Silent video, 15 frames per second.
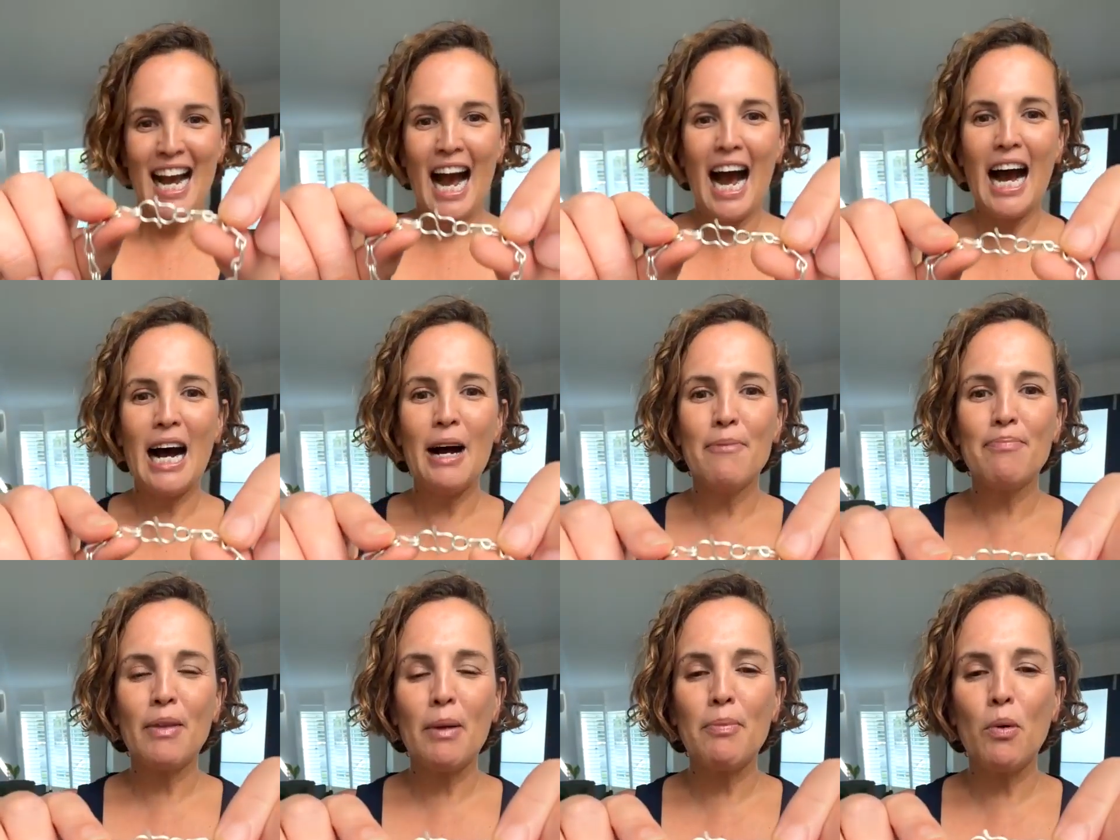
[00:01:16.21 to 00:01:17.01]

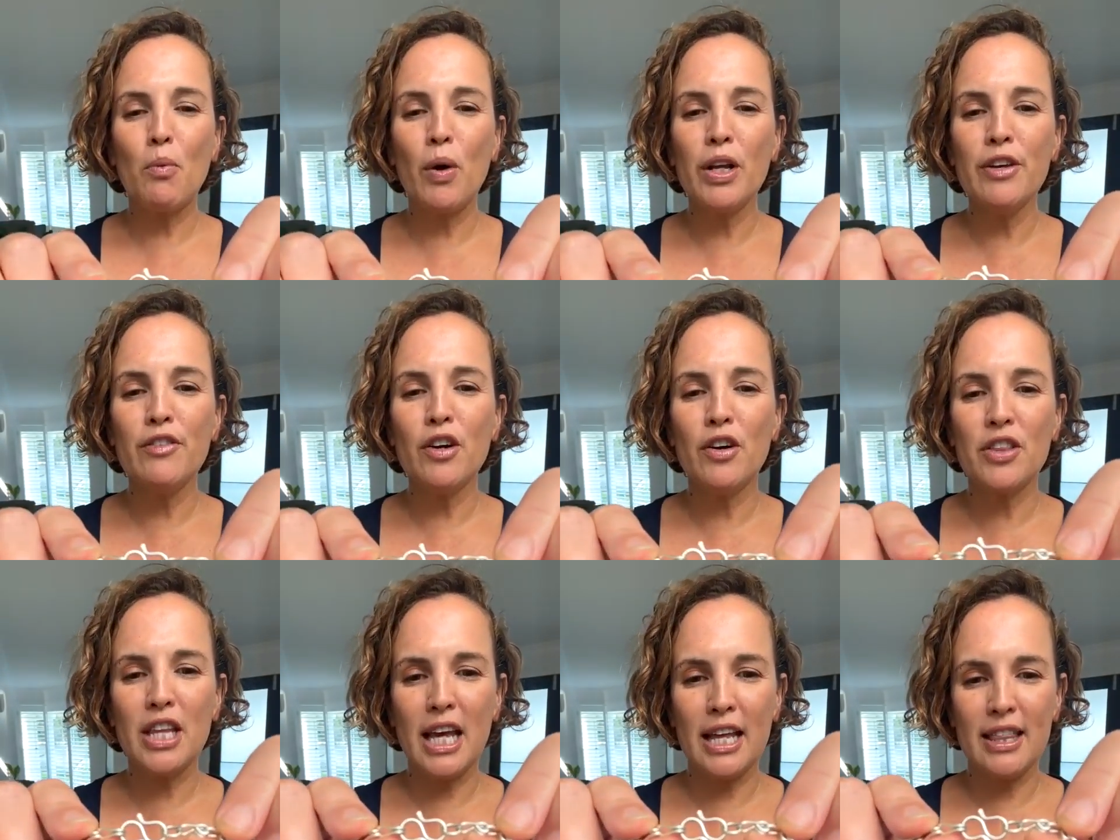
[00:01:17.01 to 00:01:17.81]
But what you've got
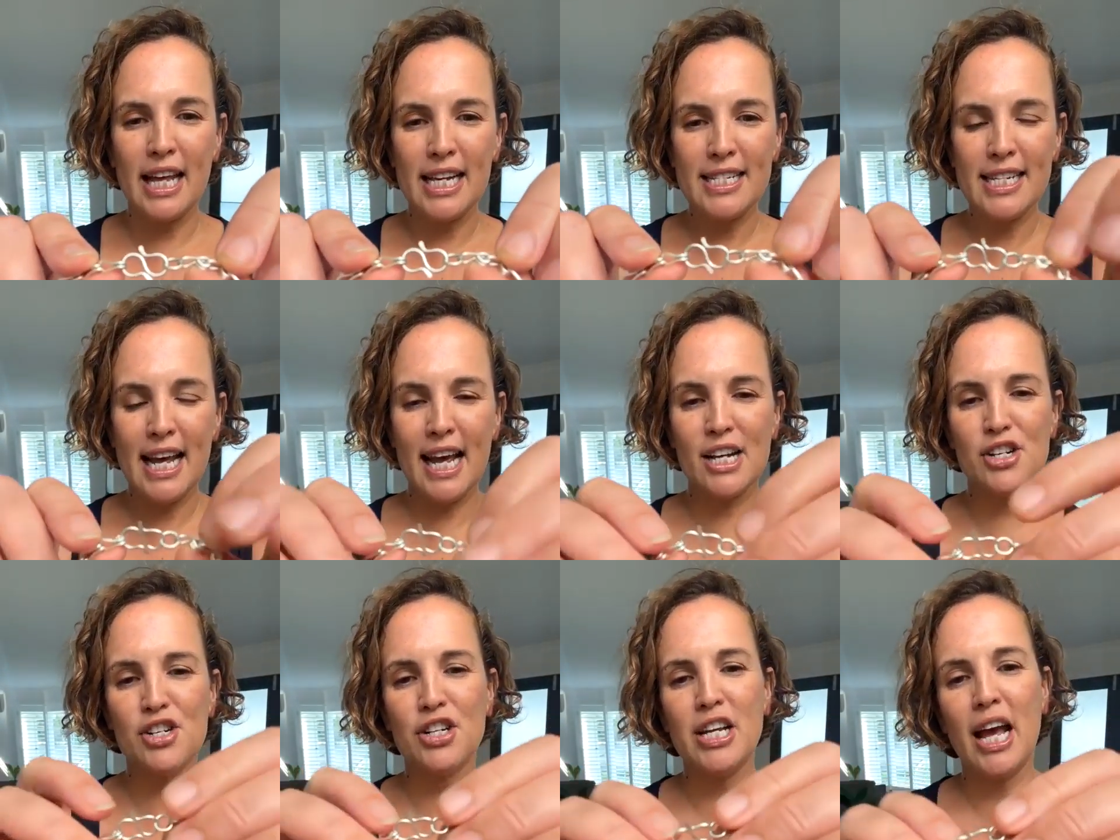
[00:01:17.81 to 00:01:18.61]
there, that's
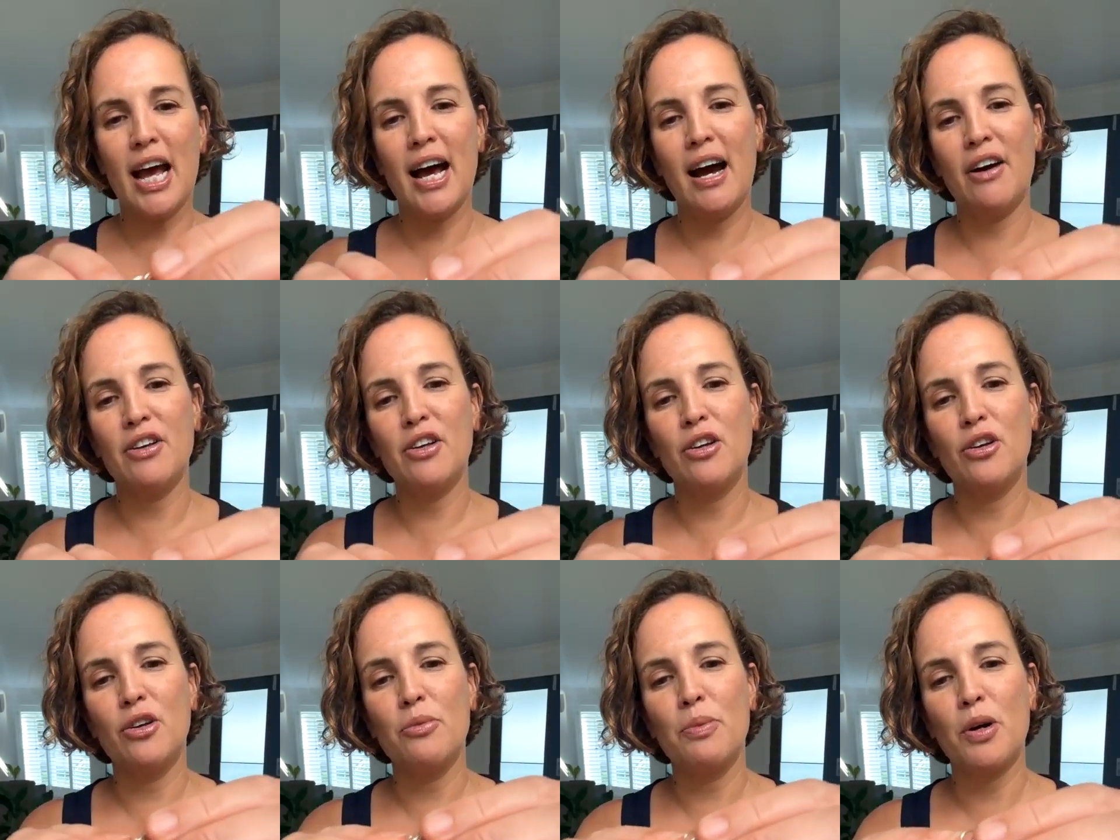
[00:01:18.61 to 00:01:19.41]
actually how you
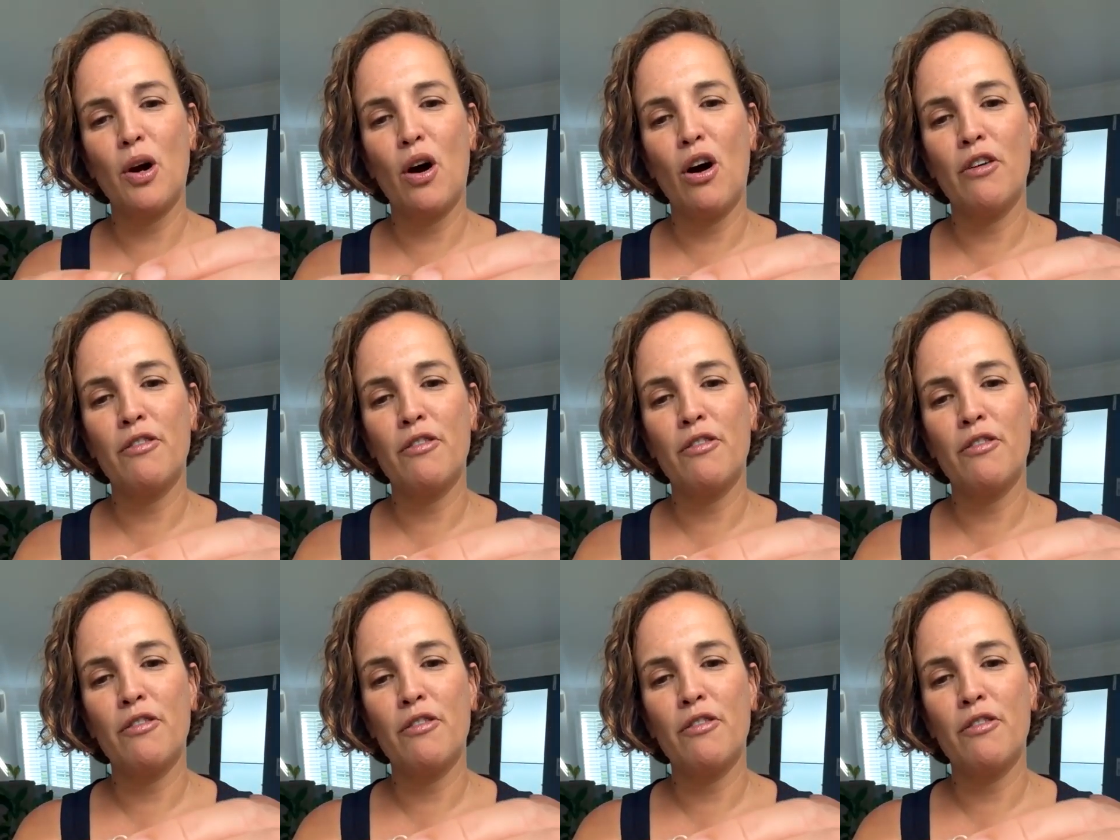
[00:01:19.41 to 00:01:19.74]
loop it off.